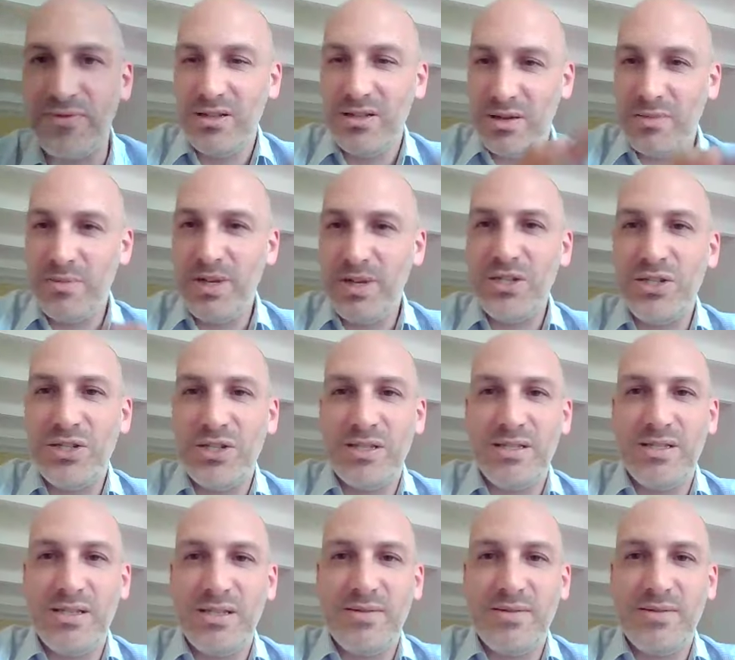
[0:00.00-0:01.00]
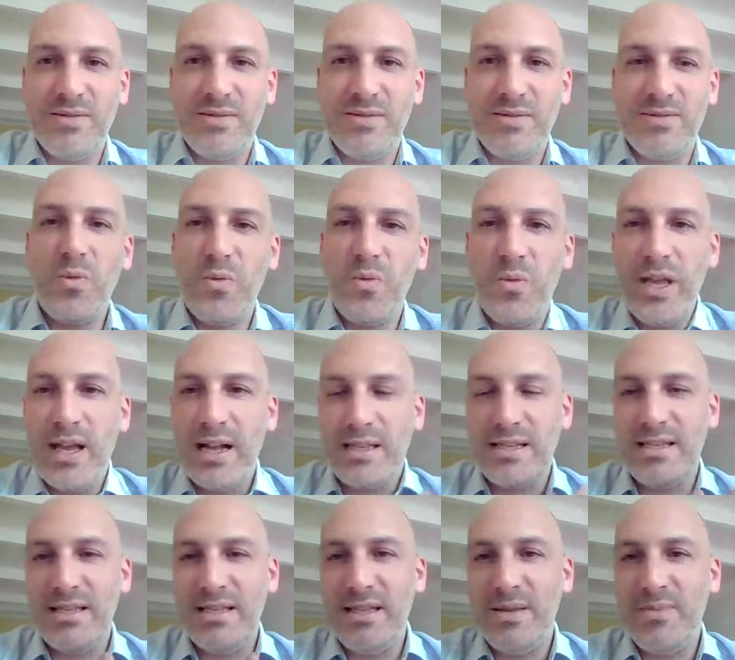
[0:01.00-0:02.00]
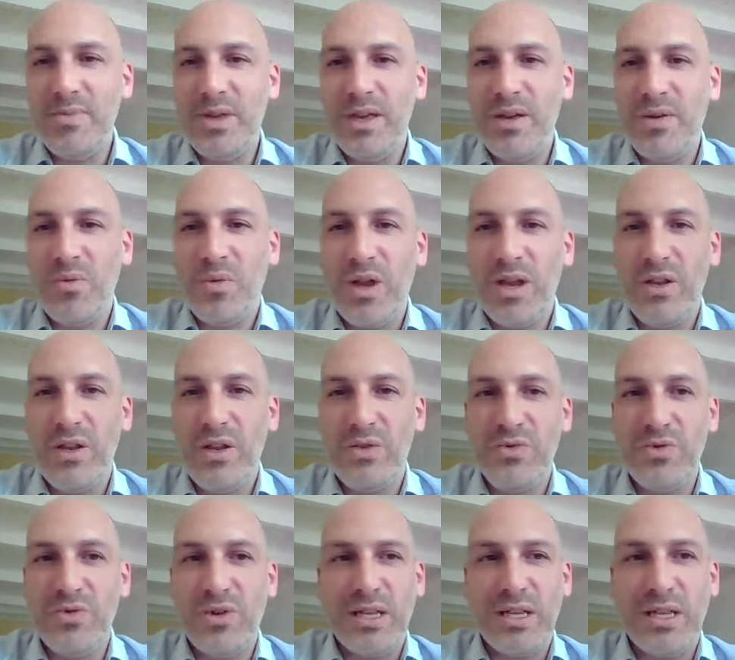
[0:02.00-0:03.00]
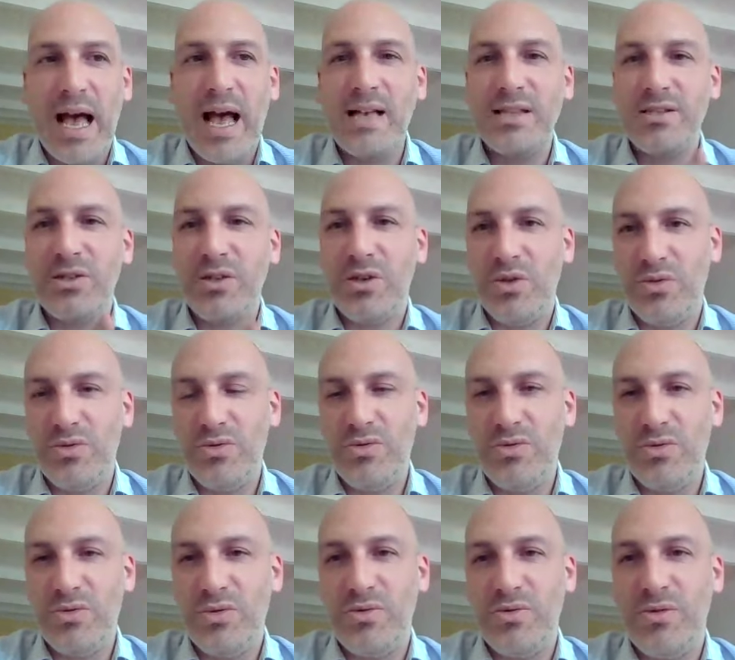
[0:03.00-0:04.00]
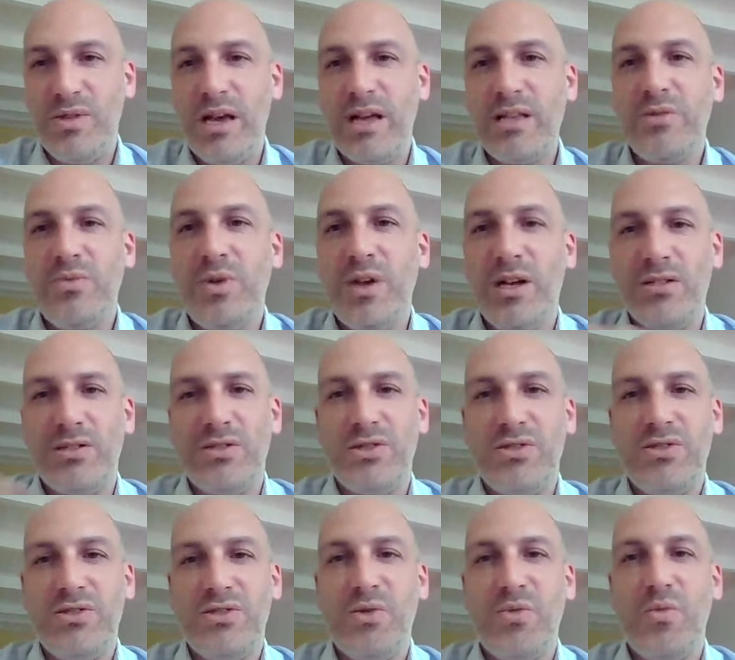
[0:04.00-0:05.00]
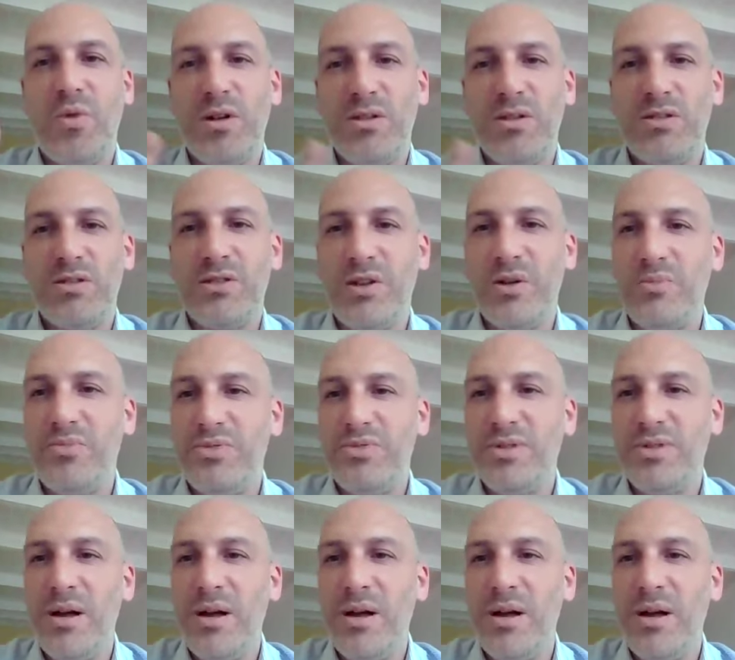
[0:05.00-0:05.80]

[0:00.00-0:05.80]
some initiatives. So we at CDP, we do not ask you to do that. We are just the one-stop